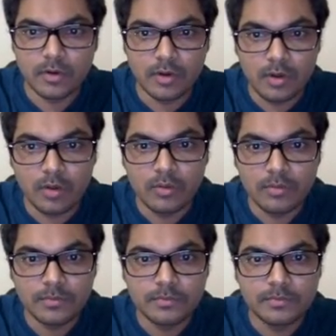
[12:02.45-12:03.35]
low,
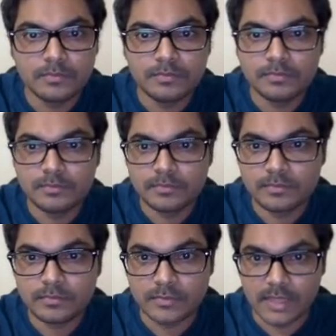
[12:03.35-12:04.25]

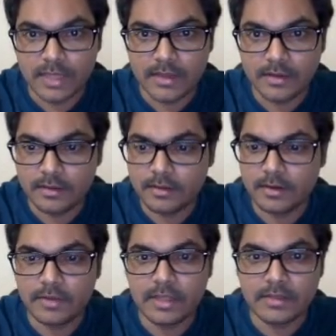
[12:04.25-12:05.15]
then
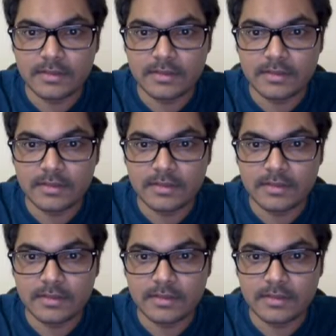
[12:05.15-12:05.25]
left hand